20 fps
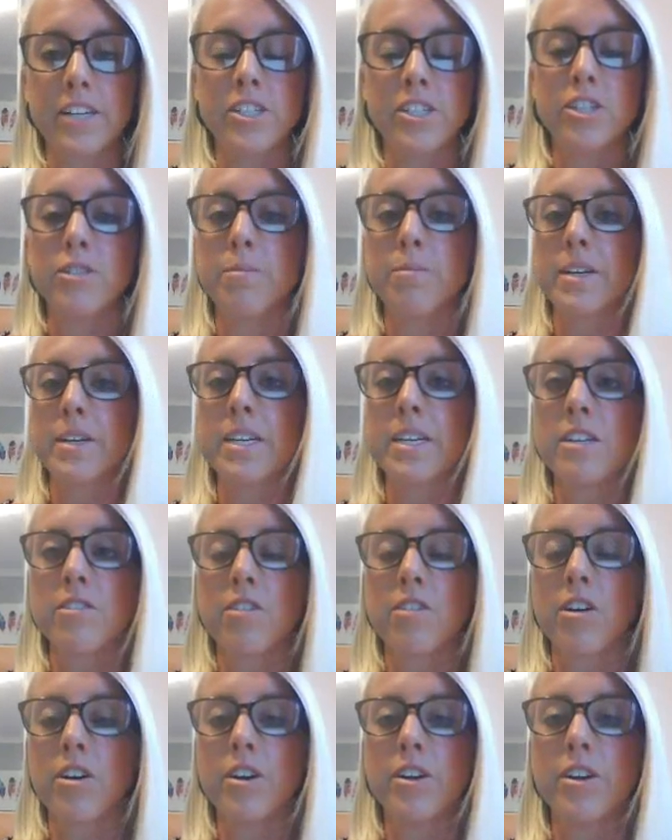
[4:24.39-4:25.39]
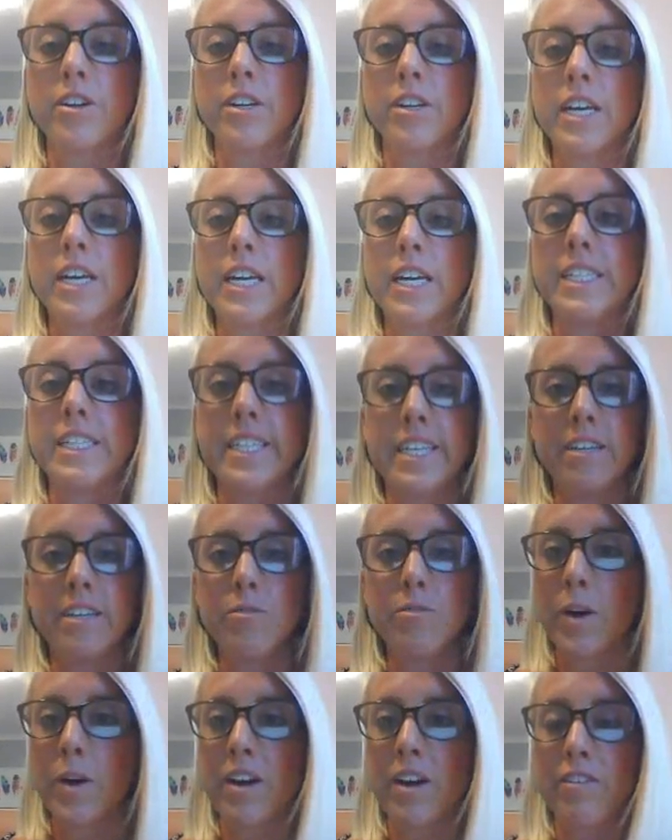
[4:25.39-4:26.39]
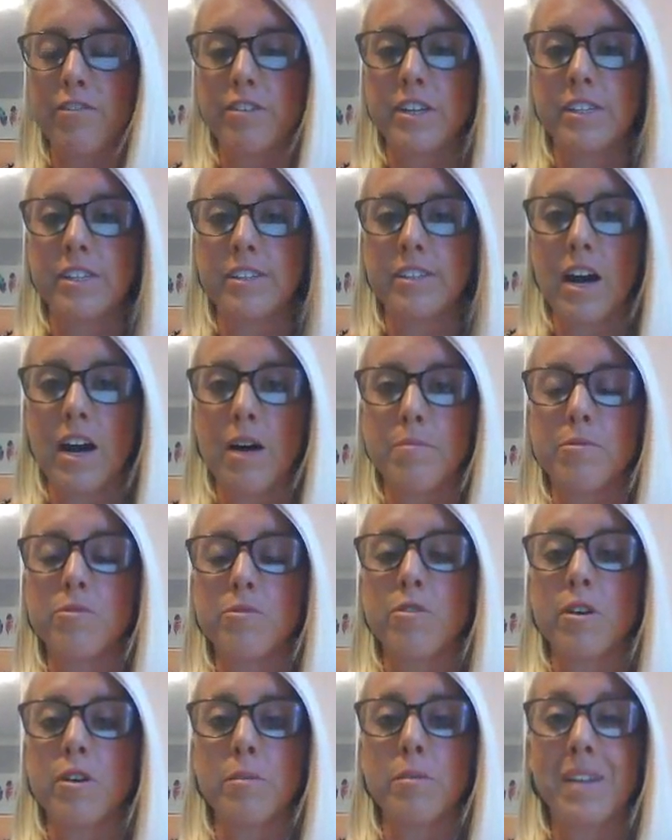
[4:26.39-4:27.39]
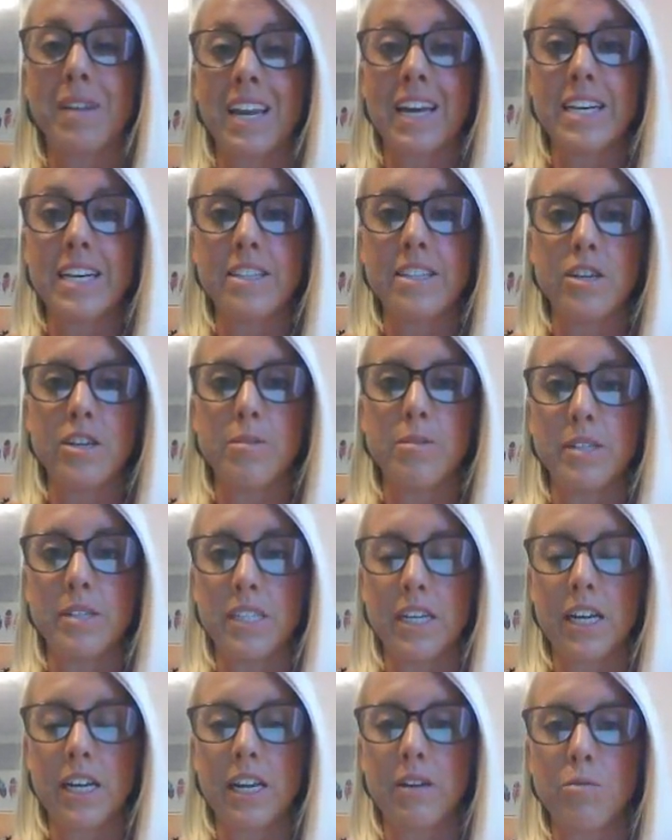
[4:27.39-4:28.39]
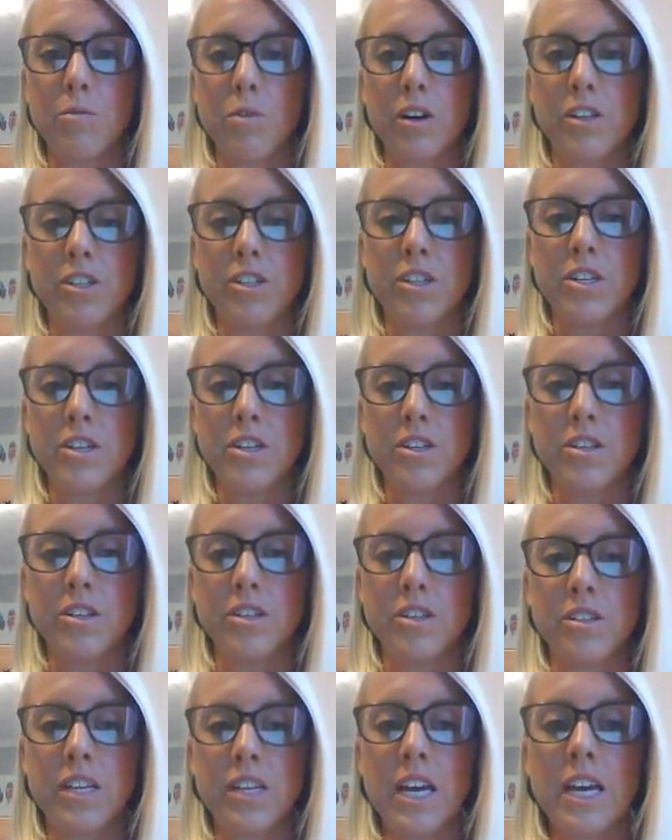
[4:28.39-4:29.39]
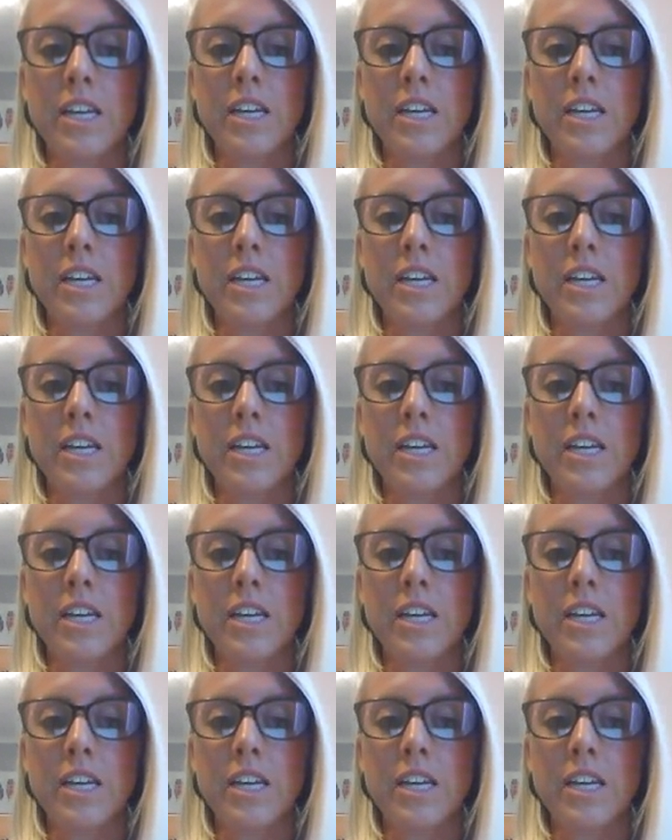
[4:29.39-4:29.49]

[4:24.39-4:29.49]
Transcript: Did you bring your own tinware, for example, or a plate that you particularly wanted to use?